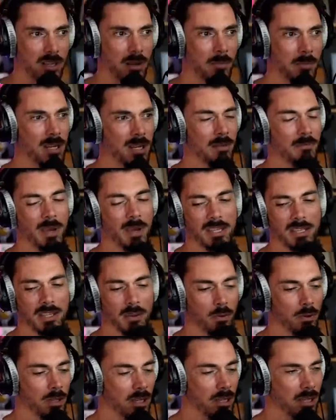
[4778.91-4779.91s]
I mean, it basically
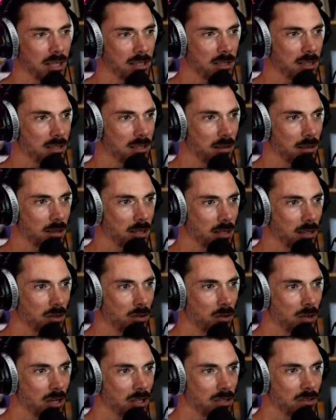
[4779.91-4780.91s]
all it needs is a
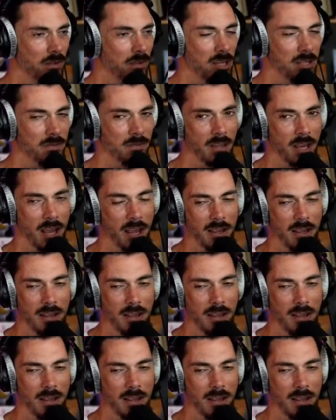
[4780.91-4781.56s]
good interface for that.